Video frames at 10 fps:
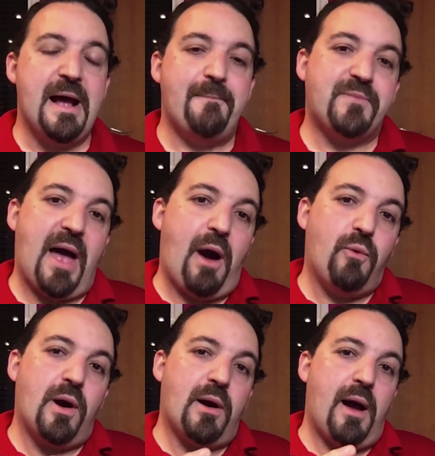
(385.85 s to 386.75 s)

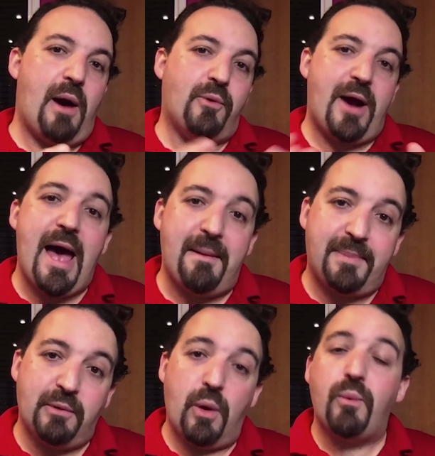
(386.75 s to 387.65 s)
our
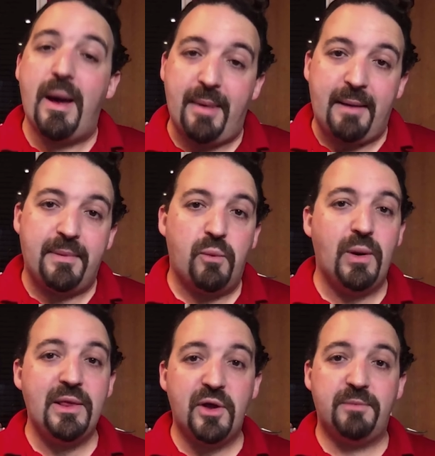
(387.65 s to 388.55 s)
web app will
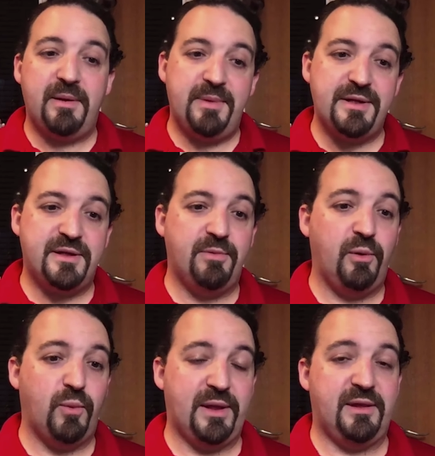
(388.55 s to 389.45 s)
not be visible
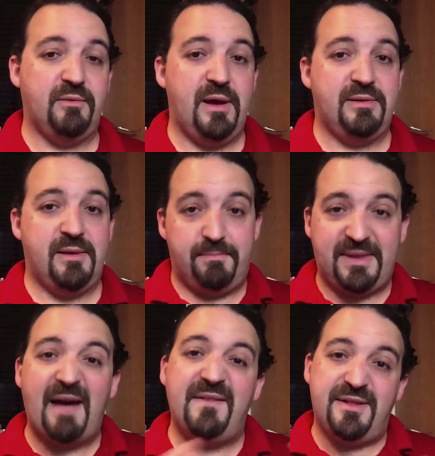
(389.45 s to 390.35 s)
when the tab
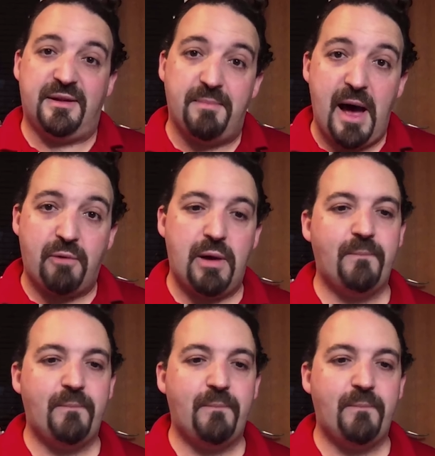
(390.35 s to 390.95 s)
is in the background.